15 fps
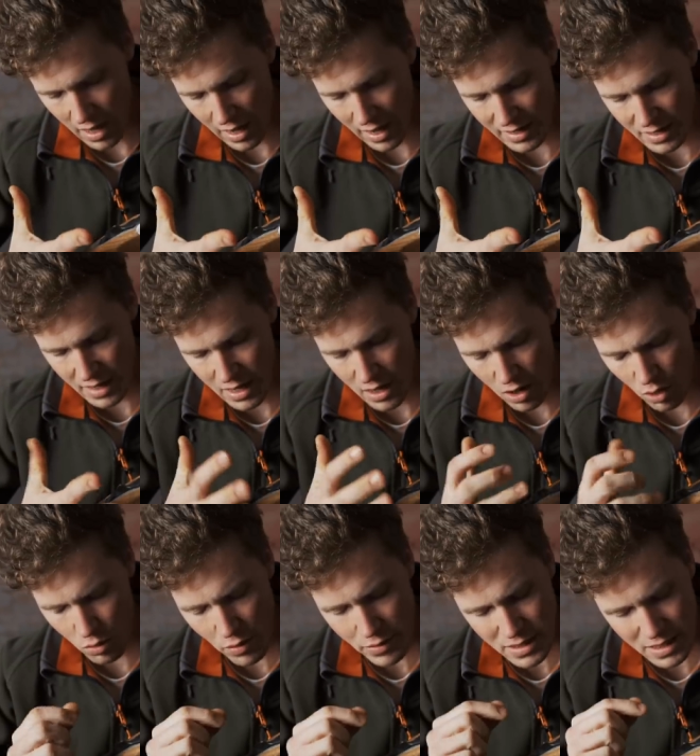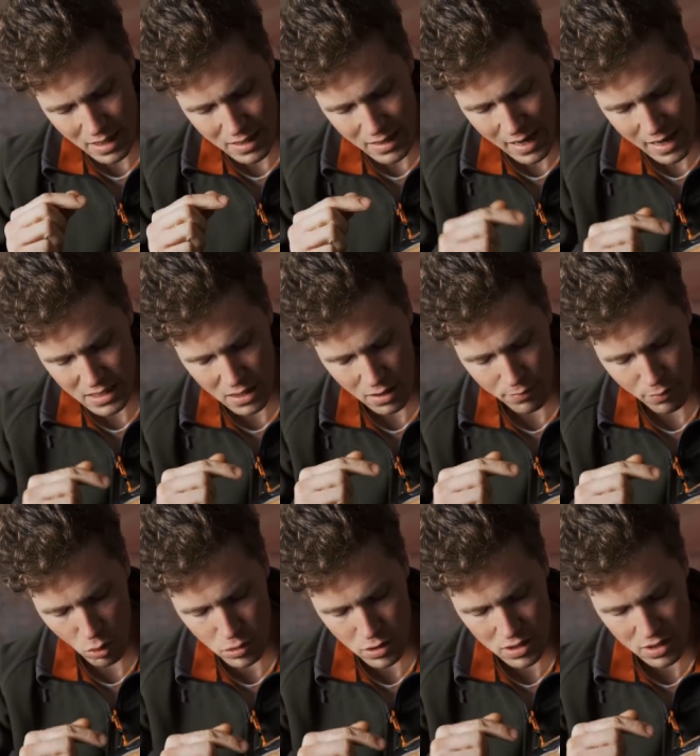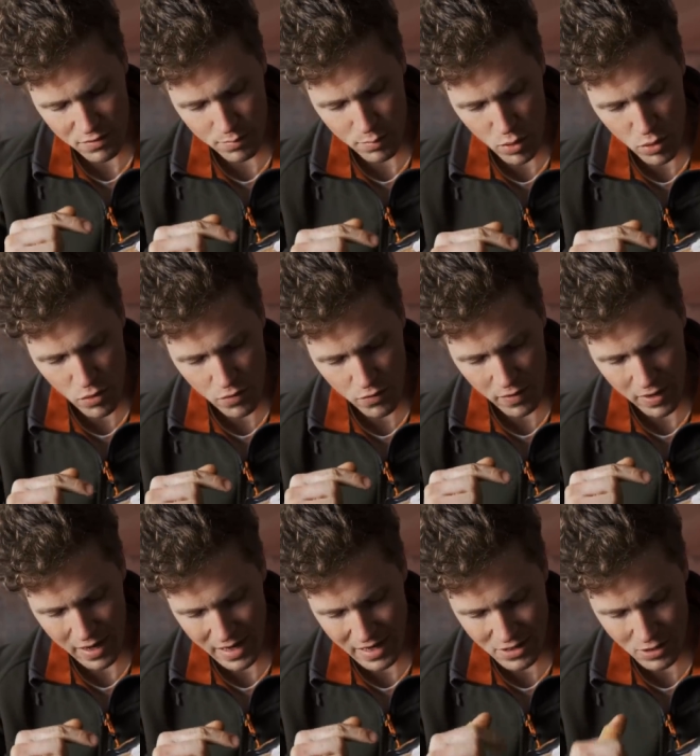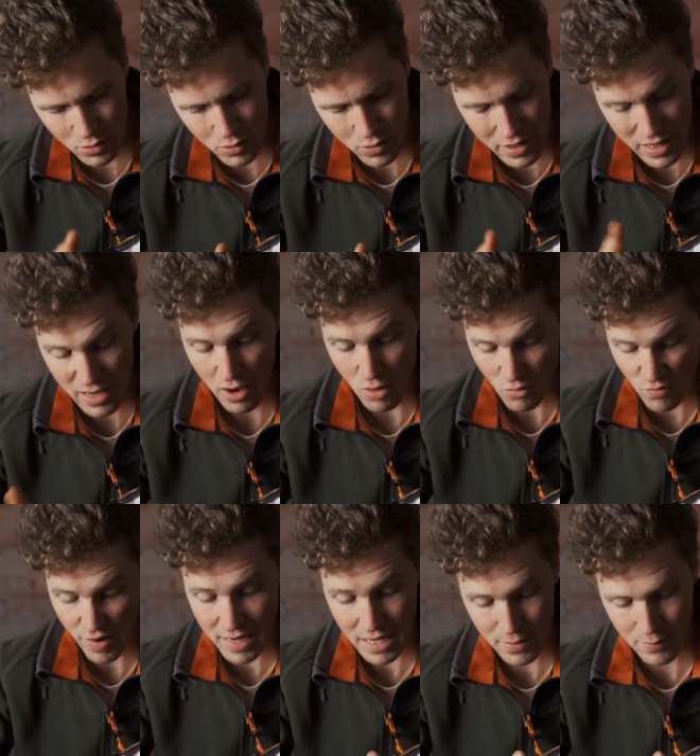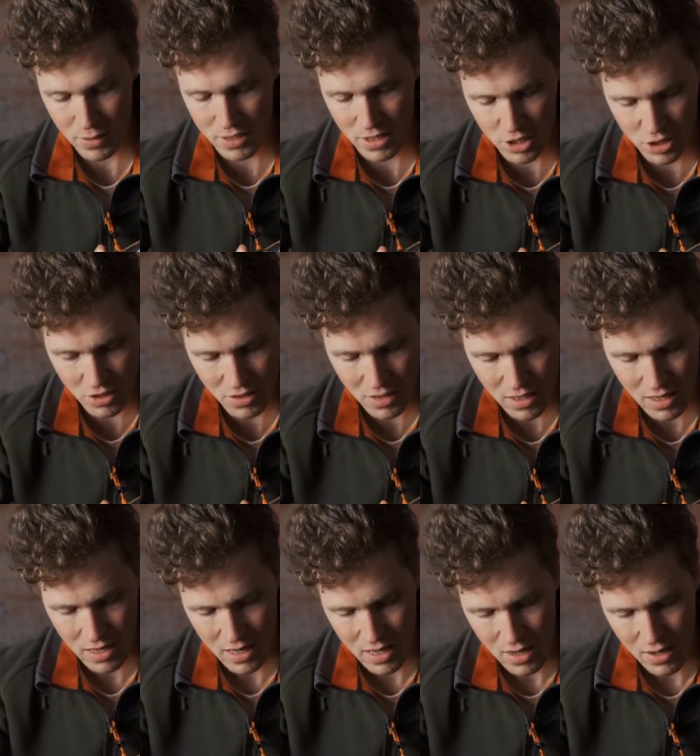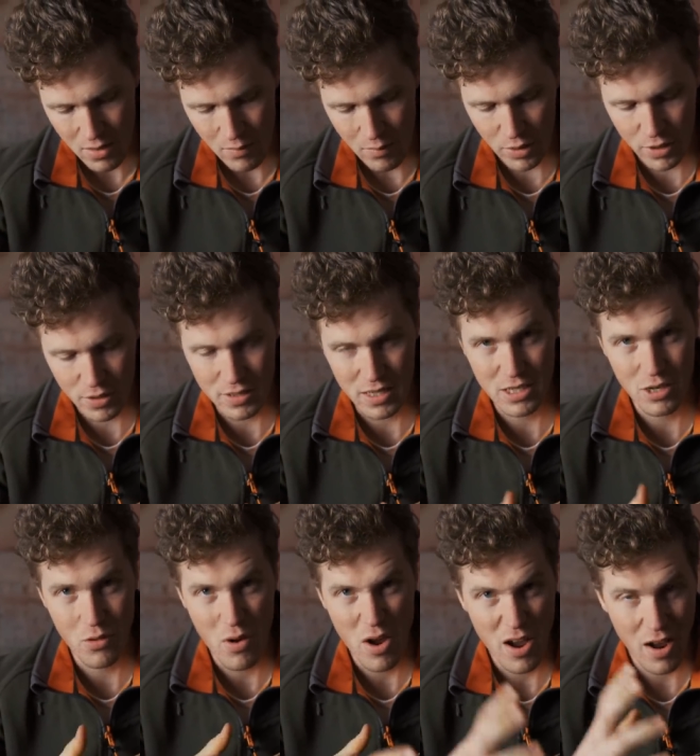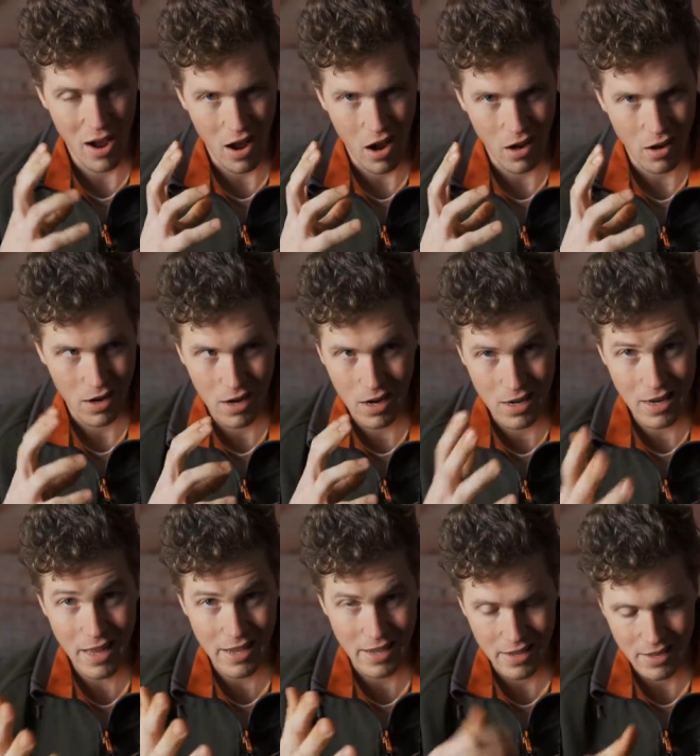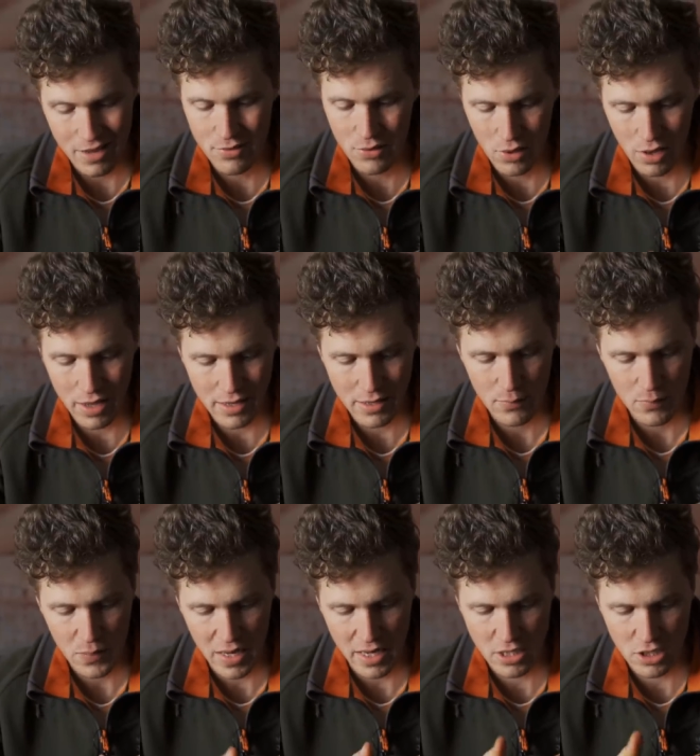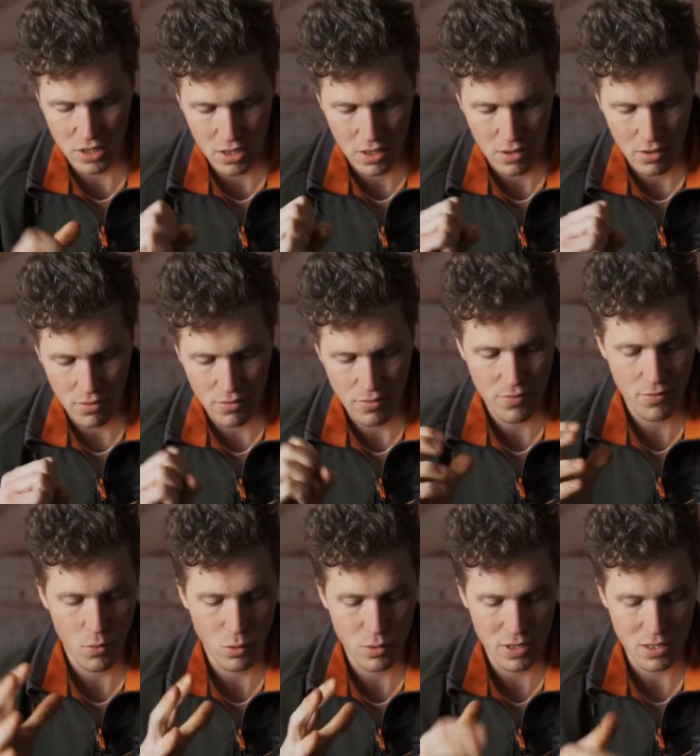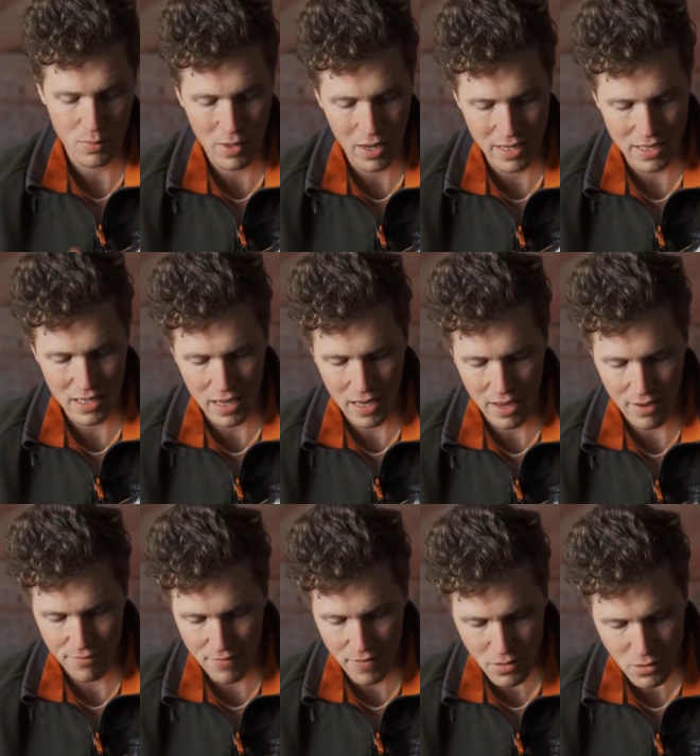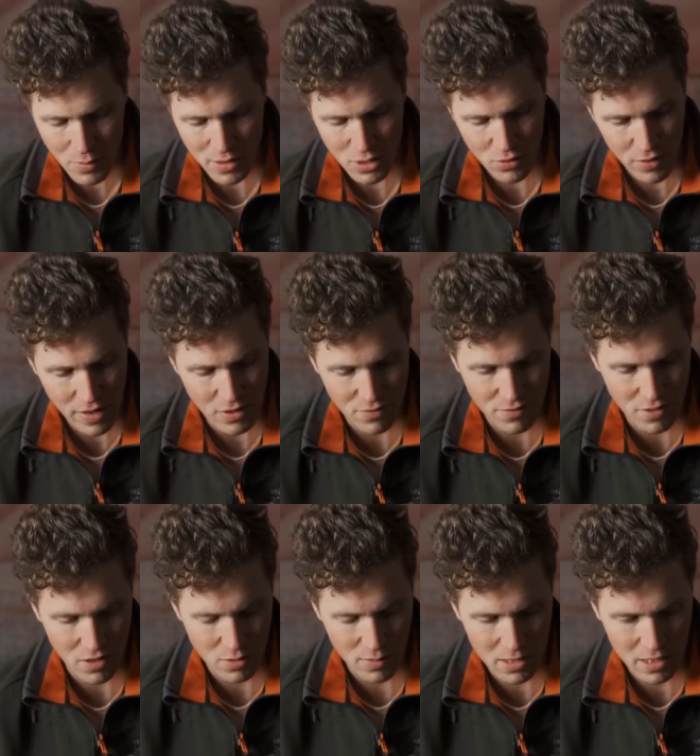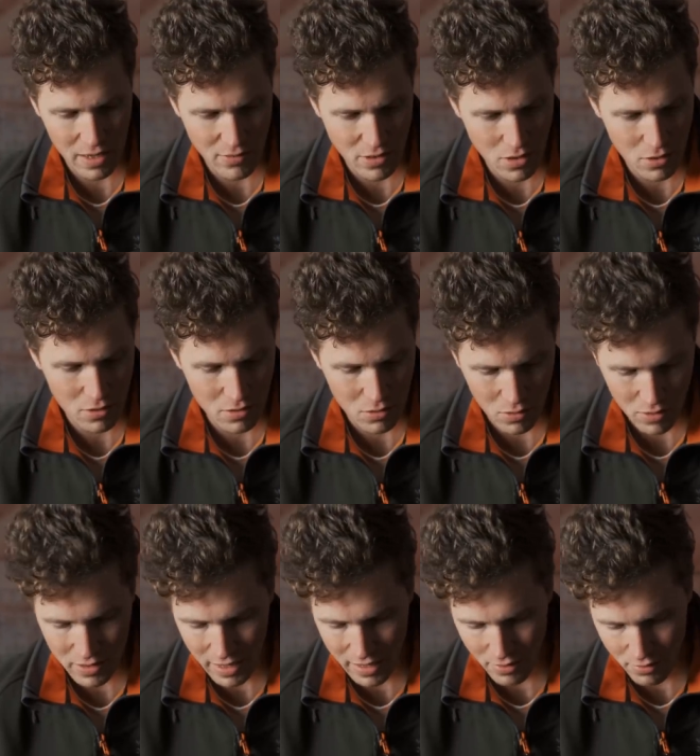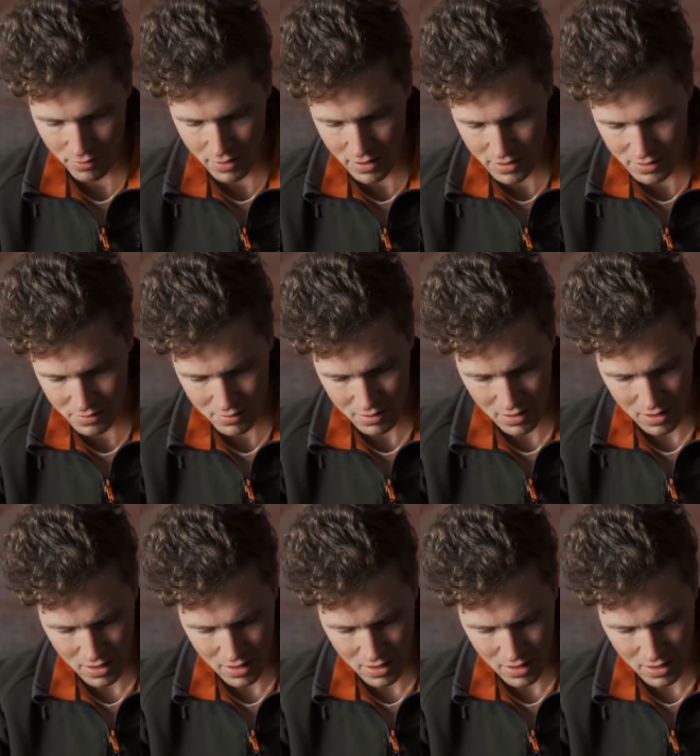And although it's a less positive move into the ready position, because there's no click, if you like, it just falls into place. It feels a bit strange at first, especially having used sort of K3s and